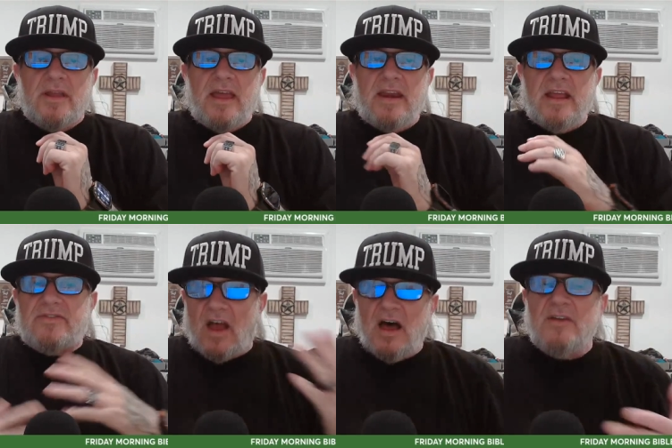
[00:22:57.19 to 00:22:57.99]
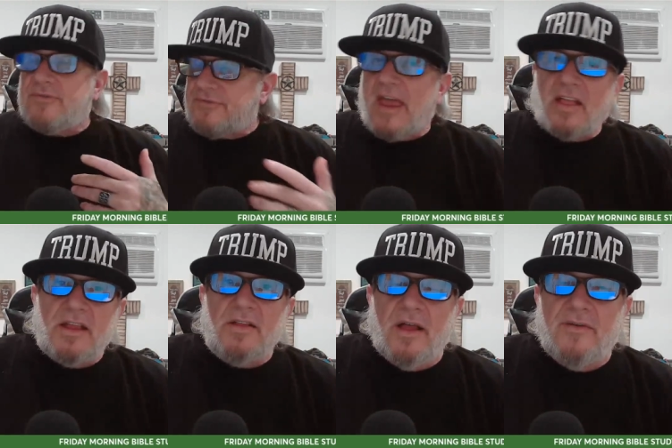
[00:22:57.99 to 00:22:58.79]
in his
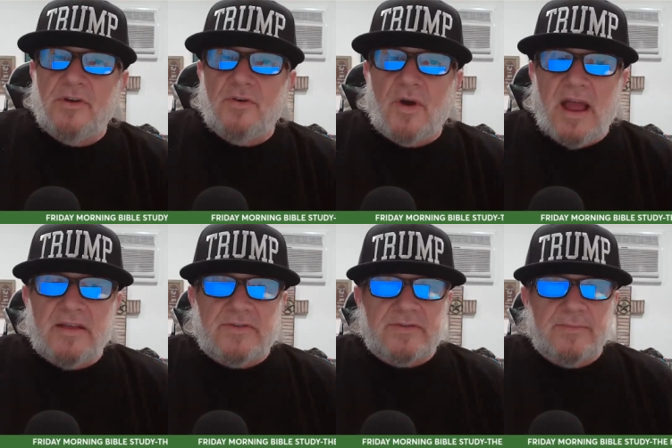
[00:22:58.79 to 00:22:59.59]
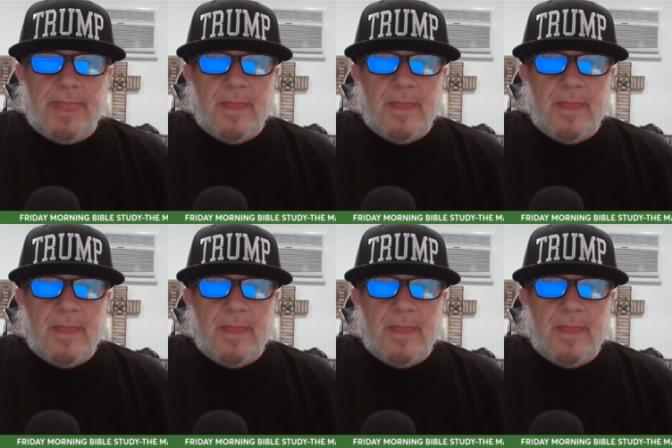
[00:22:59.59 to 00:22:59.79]
unfailing love and grace.